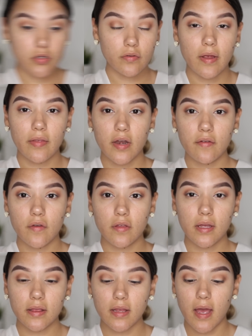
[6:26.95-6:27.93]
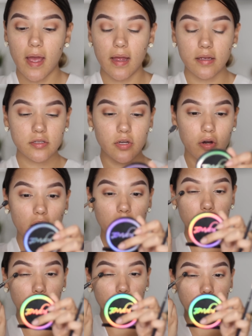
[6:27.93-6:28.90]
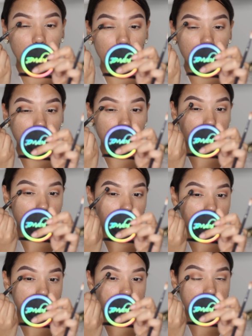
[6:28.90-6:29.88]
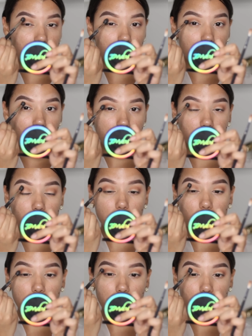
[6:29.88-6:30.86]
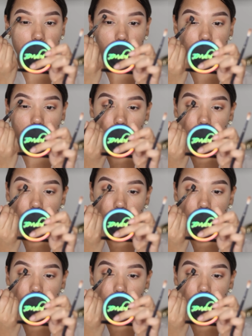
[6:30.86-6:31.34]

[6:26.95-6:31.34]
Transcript: So now that I feel like the eyes are pretty bronzed out, I'm going to go ahead